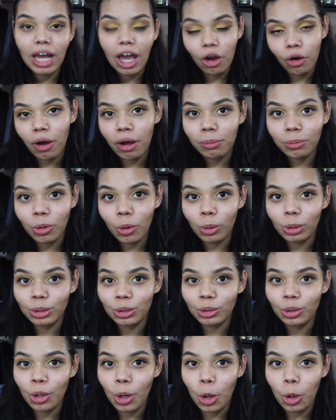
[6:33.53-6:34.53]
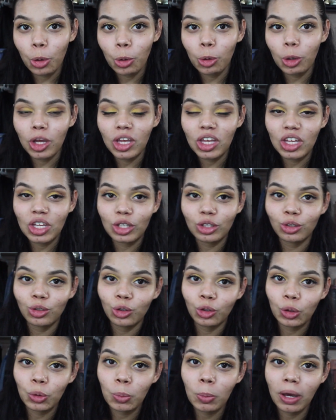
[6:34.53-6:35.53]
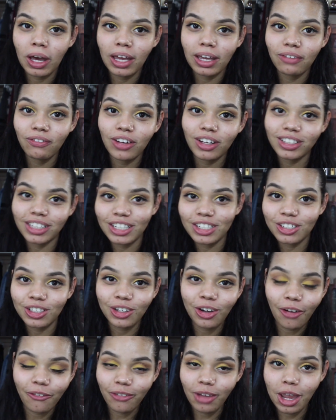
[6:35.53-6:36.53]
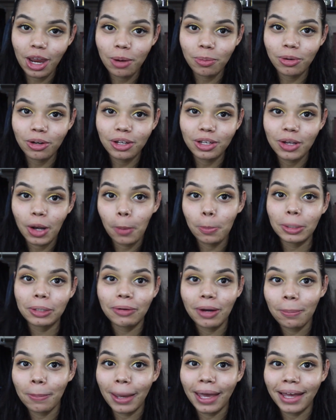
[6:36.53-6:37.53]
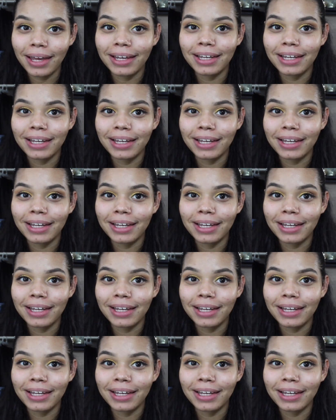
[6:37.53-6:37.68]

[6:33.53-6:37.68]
now I'm going to go and do my foundation off camera, and I'll be right back.